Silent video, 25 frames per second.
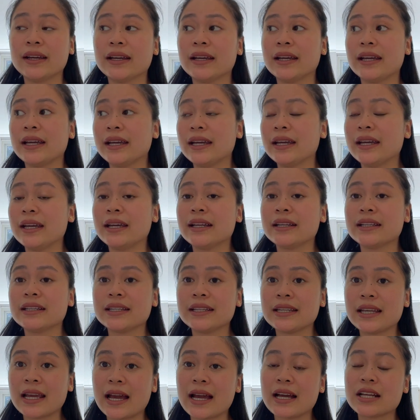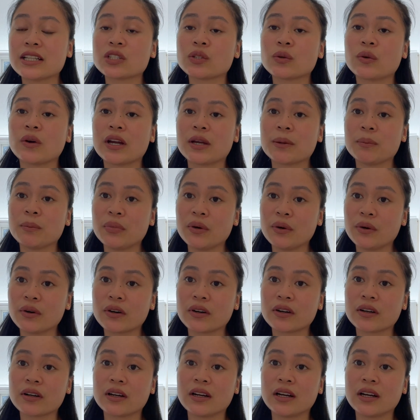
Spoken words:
And yeah, so I booked